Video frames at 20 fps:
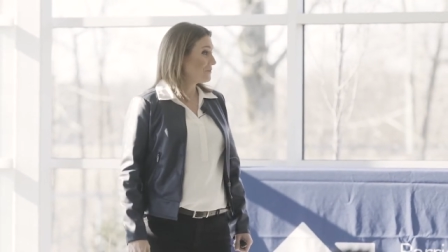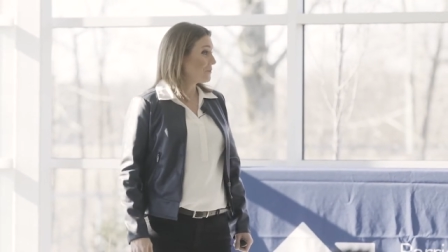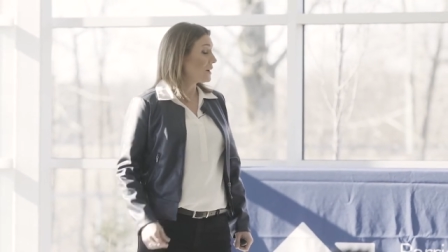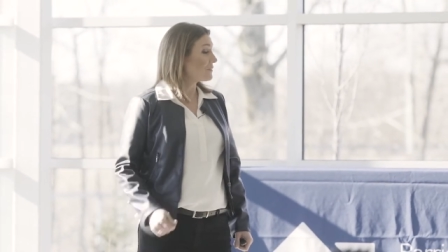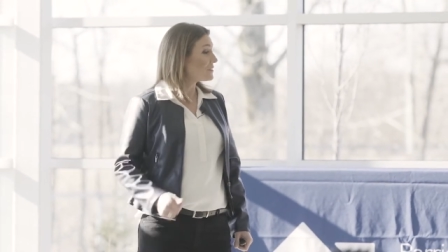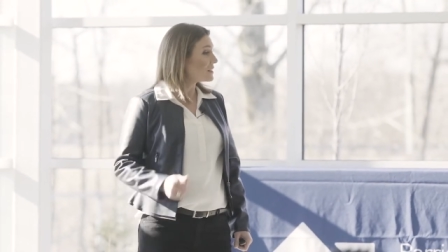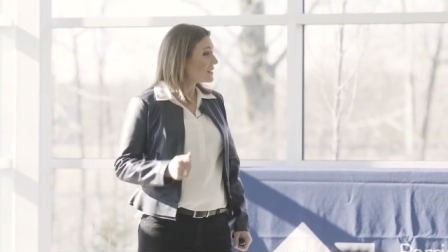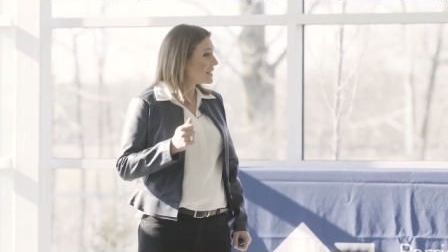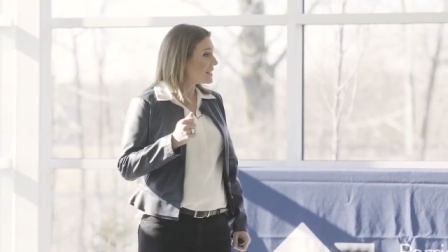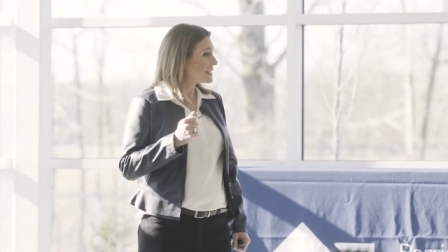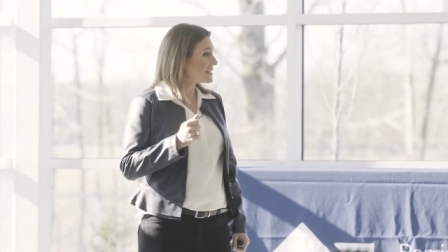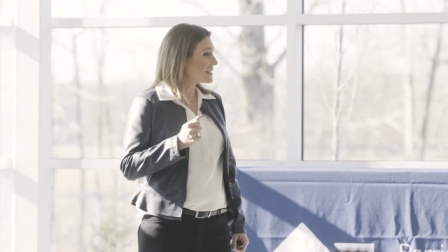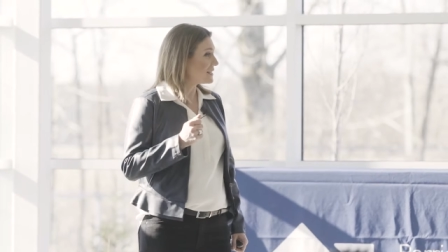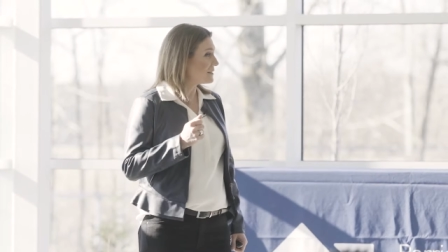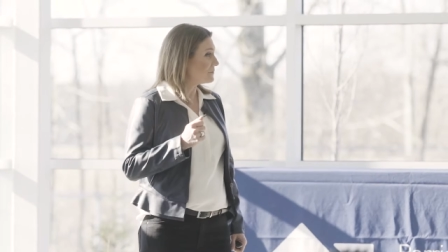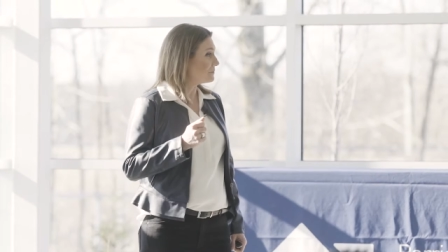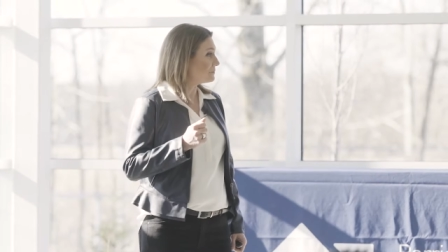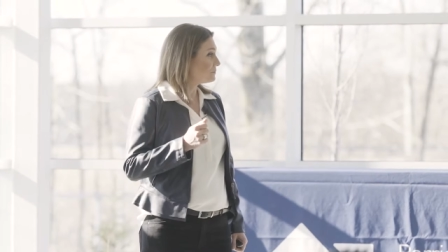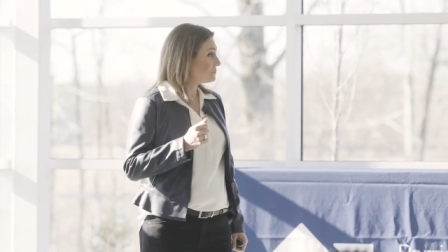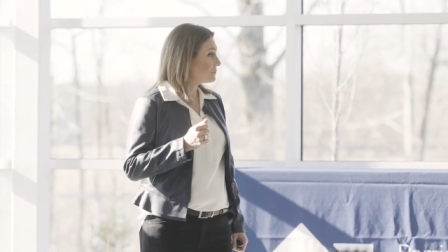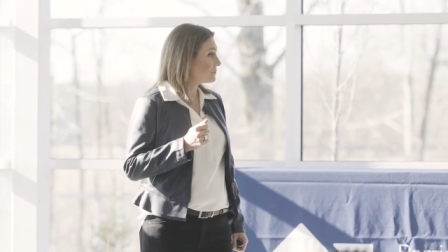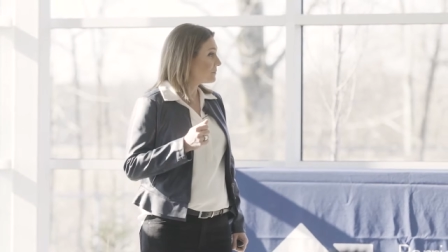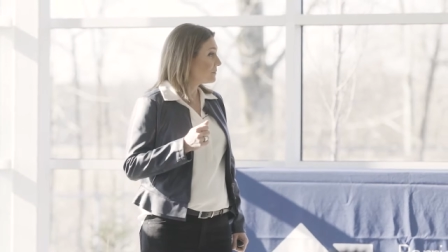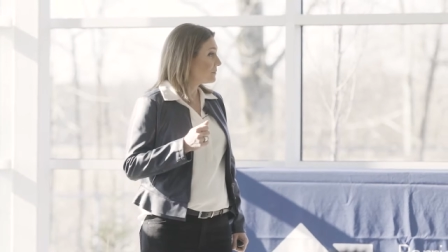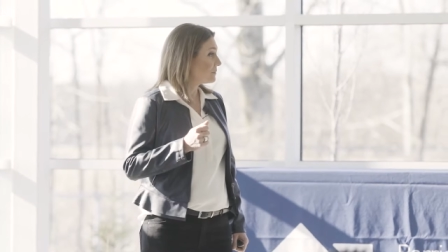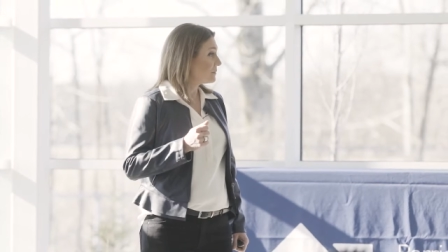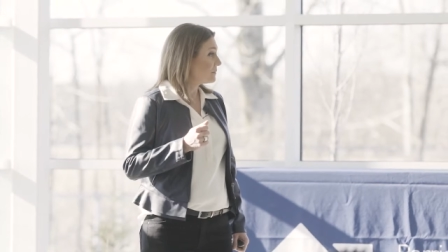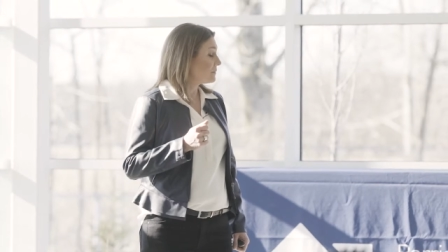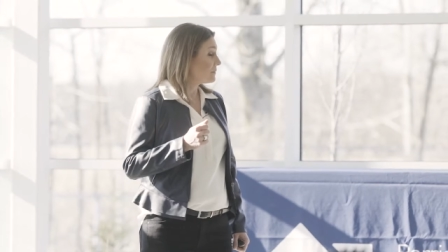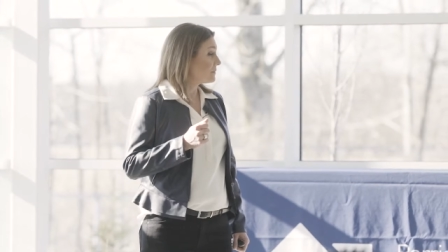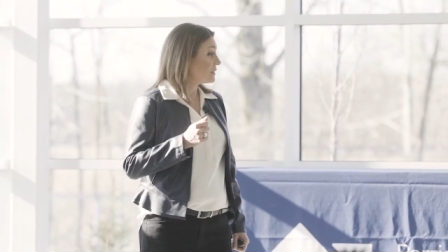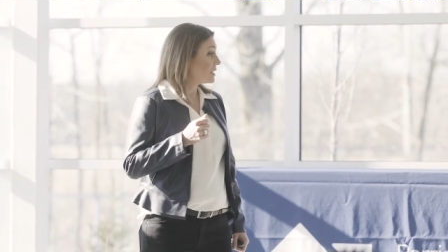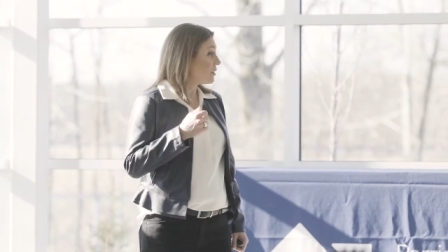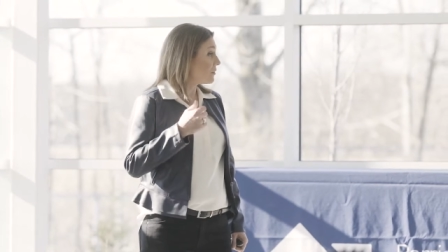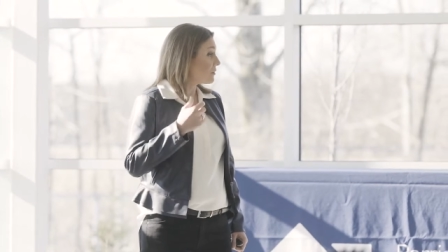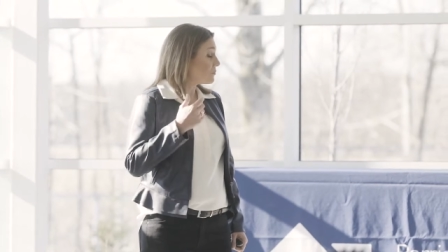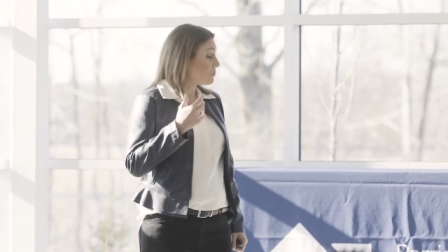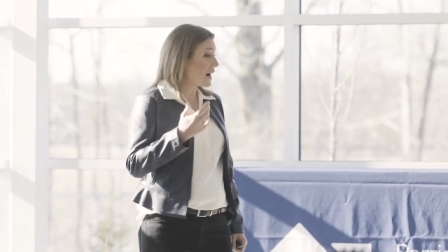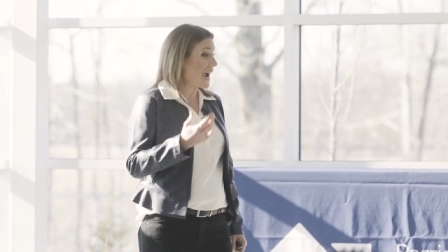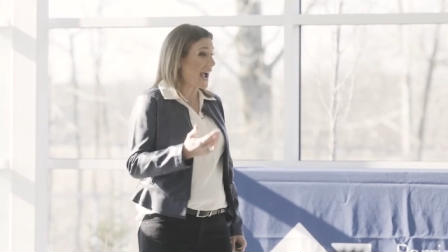We have to listen, you
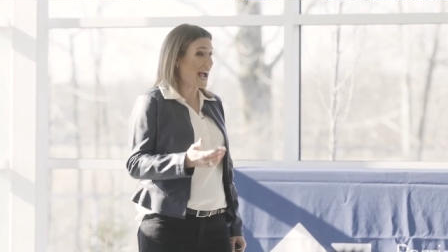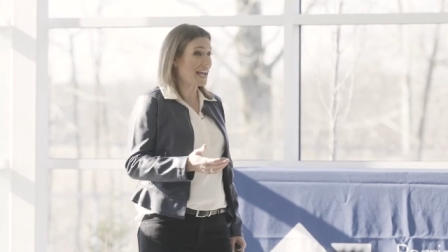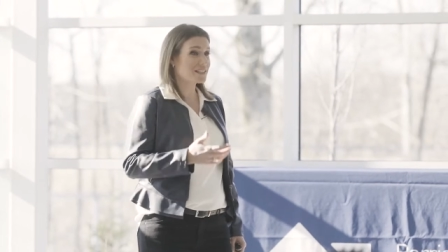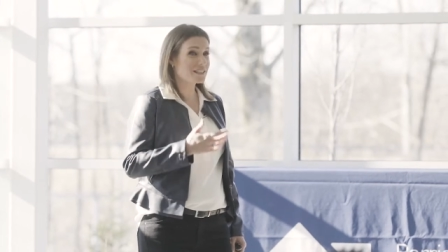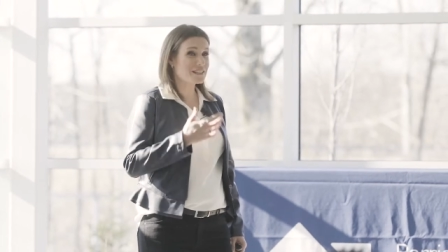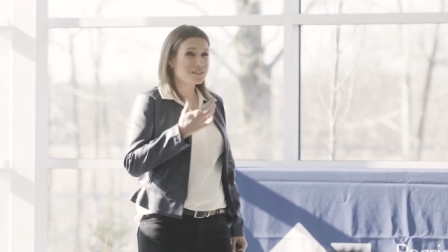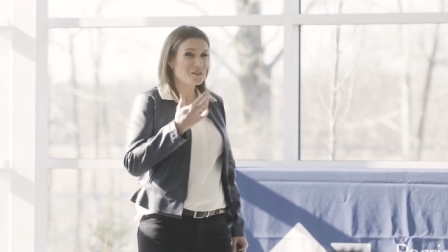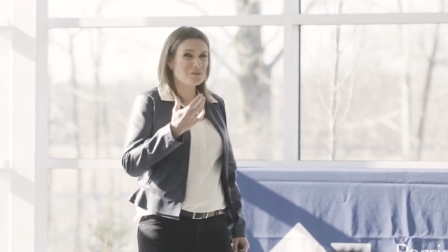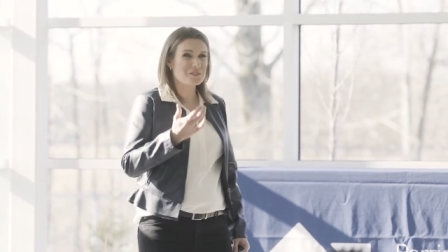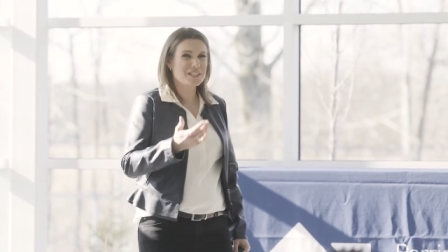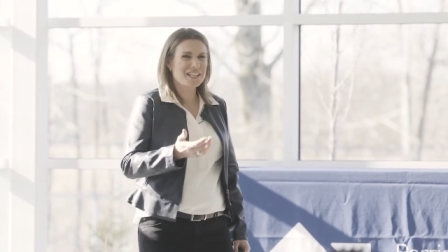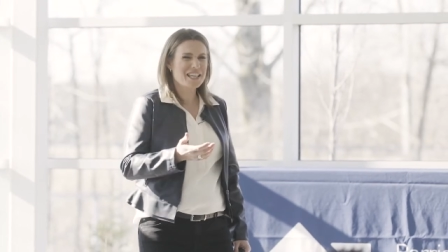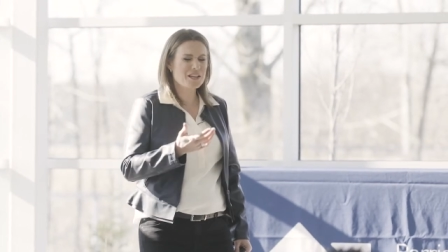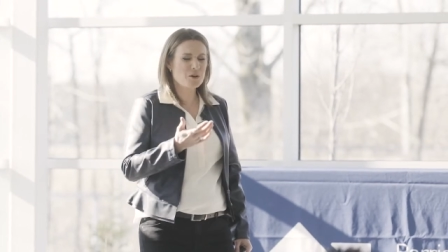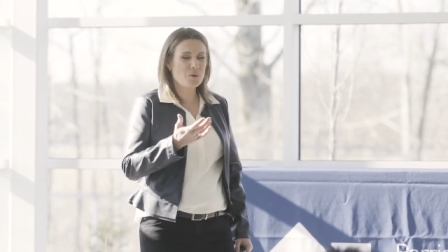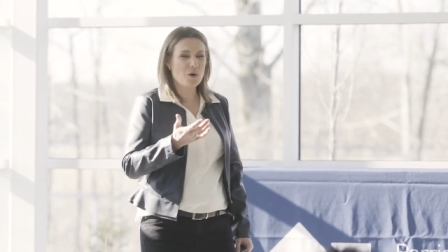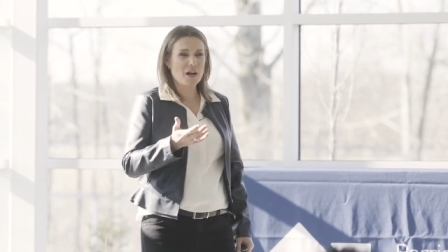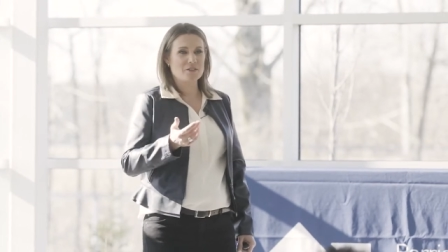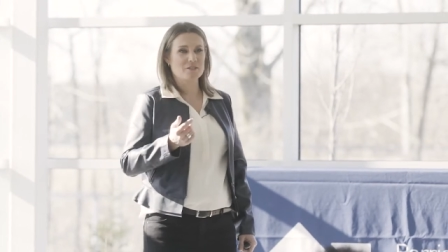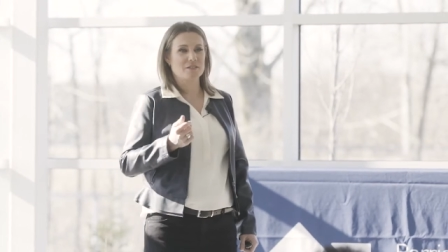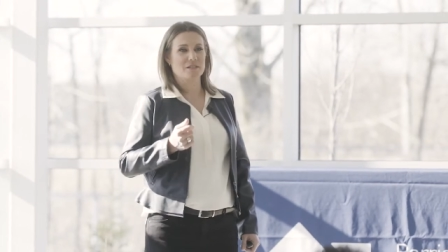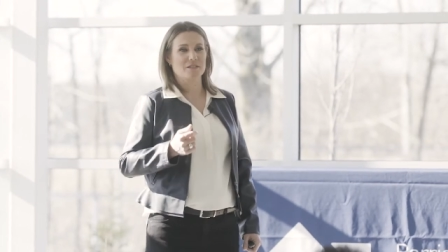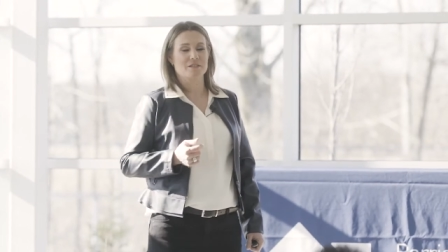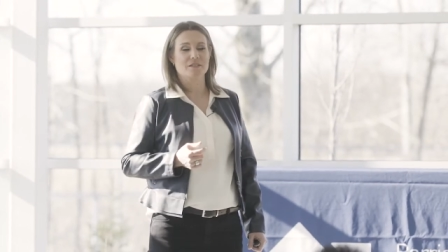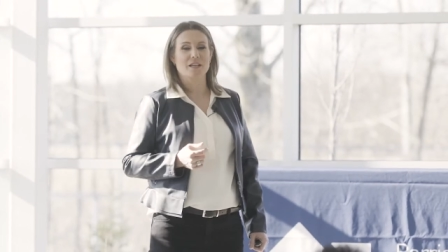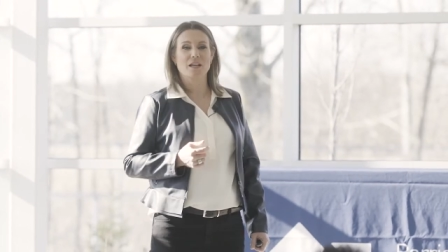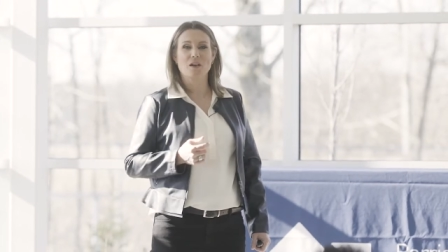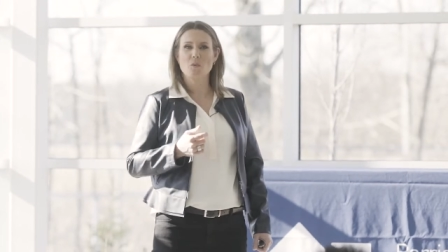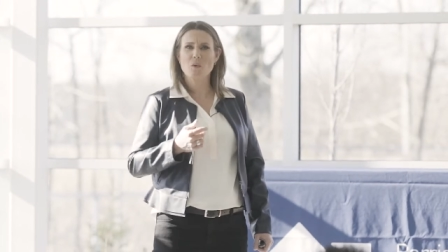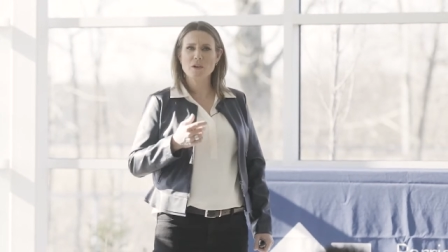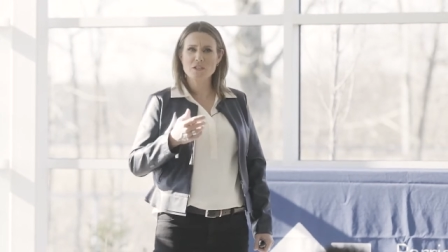know, and we're asking those key questions like,